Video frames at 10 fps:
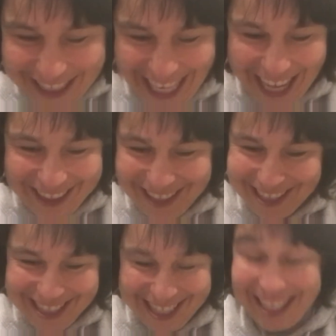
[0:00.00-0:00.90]
Kathy,
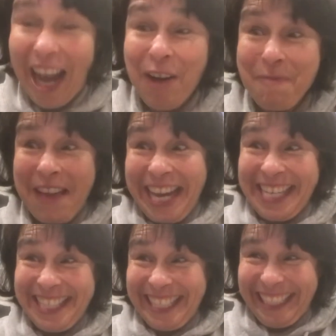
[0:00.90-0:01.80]
this is
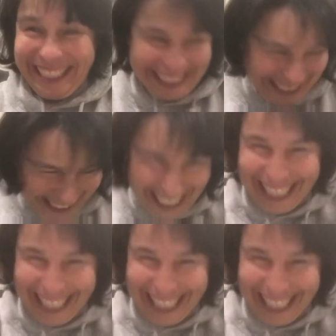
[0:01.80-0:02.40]
amazing. I